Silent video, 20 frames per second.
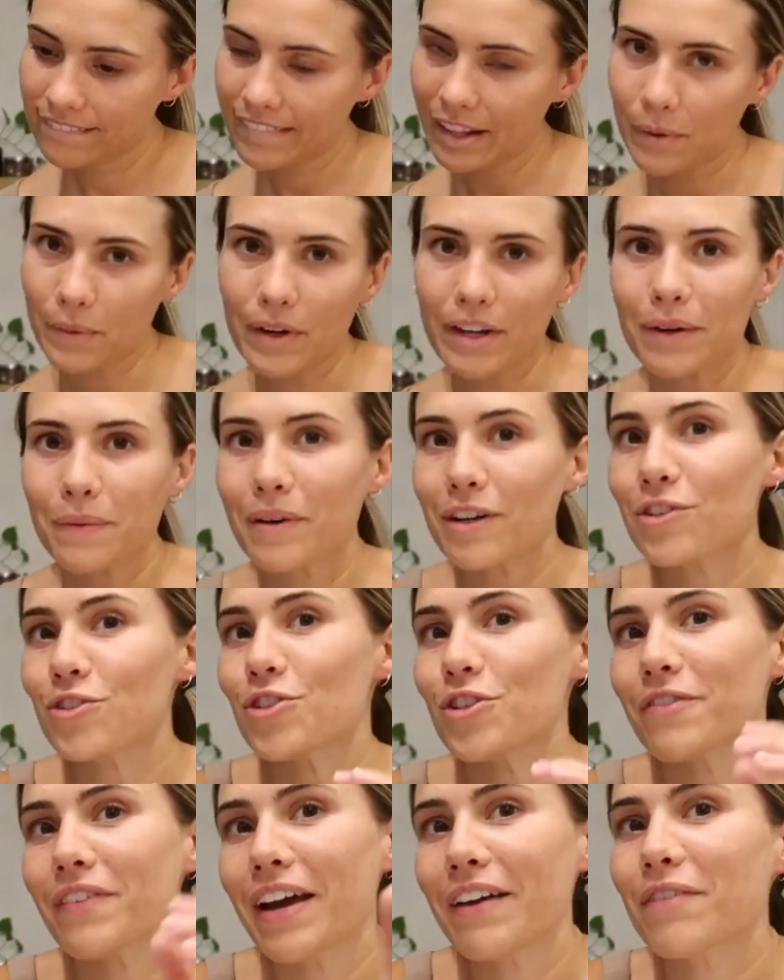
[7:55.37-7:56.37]
Now we're gonna
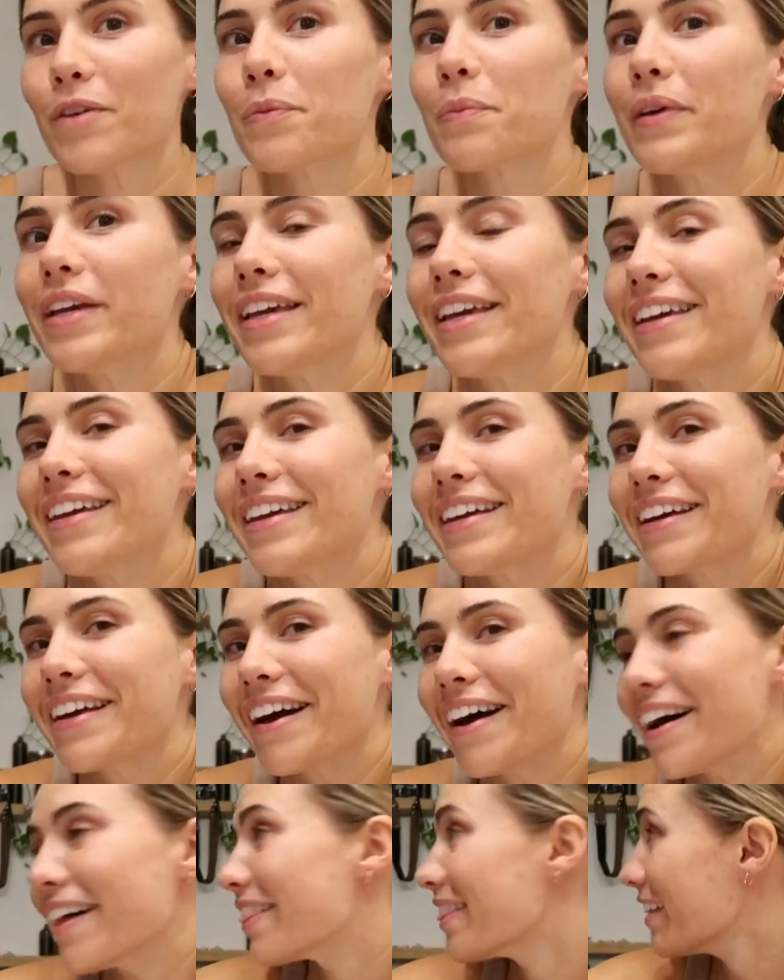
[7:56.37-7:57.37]
watch Survivor. We
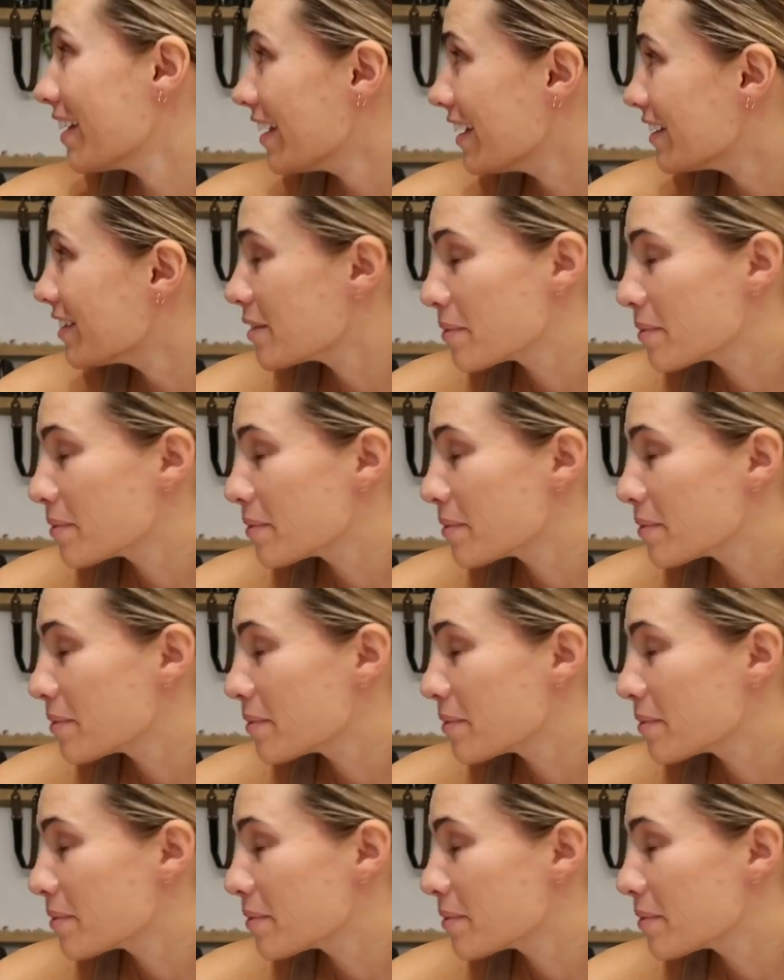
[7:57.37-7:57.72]
got the